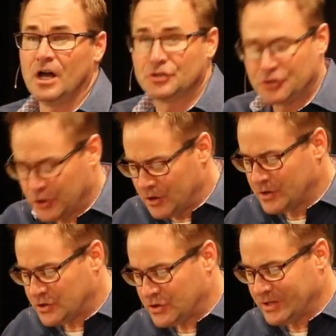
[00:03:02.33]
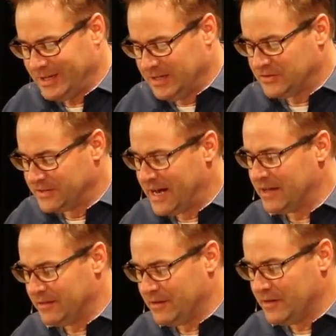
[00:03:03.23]
A church is
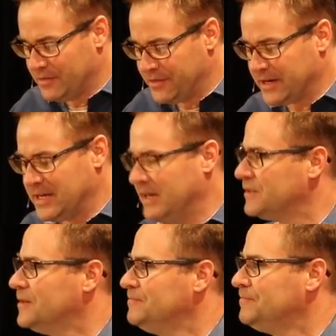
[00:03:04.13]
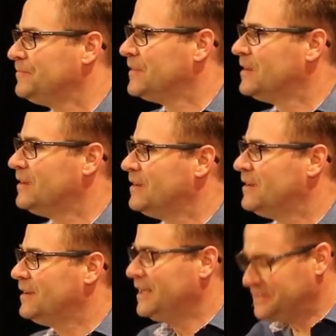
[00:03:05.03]
not the kingdom.
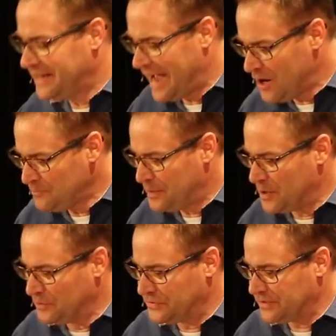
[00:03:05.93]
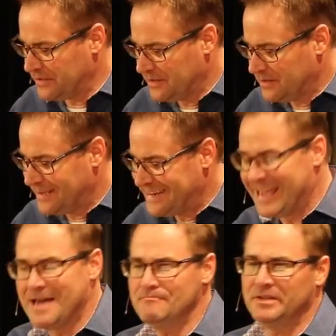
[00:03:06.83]
It's an outpost,
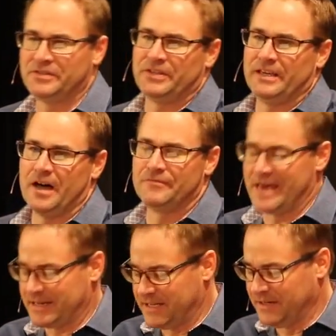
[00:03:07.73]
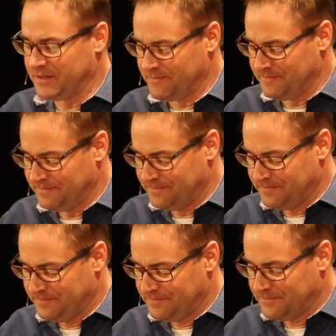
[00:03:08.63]
an embassy of that kingdom.
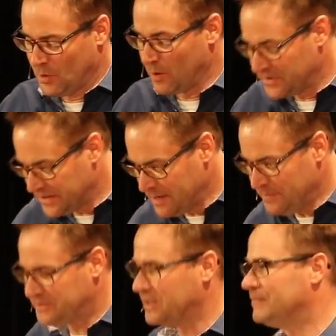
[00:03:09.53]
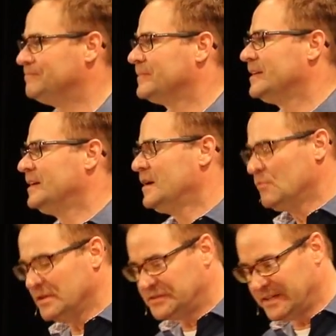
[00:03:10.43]
What is an embassy?
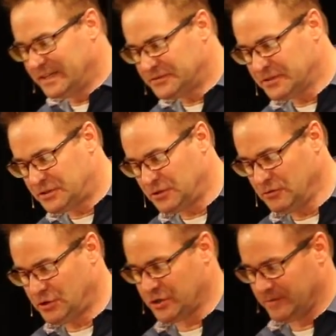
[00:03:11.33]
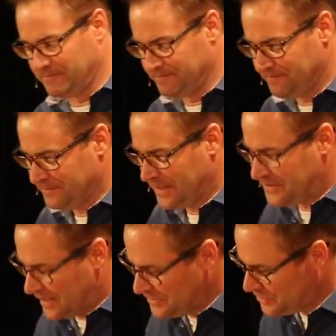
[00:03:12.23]
Well, it's an institution.
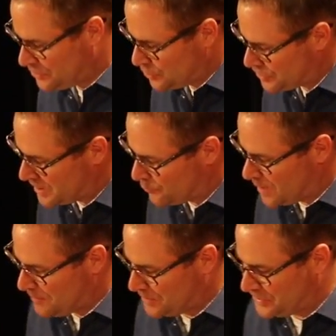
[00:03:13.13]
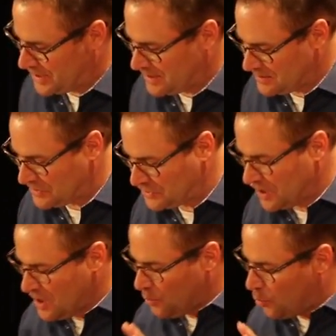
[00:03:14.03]
It's an institution that
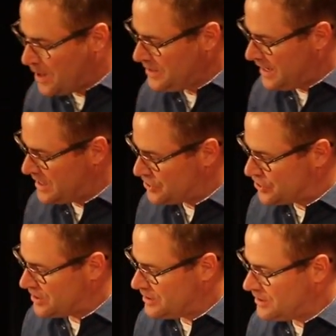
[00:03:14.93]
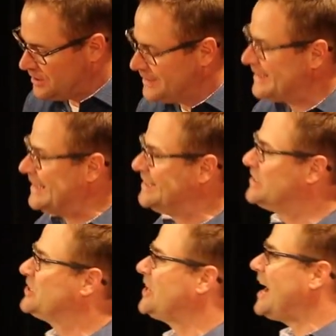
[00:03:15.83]
represents one nation
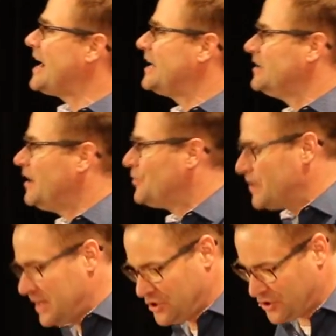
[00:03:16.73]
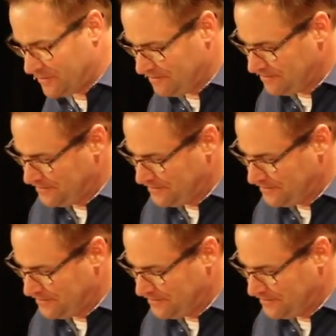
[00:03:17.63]
inside another nation.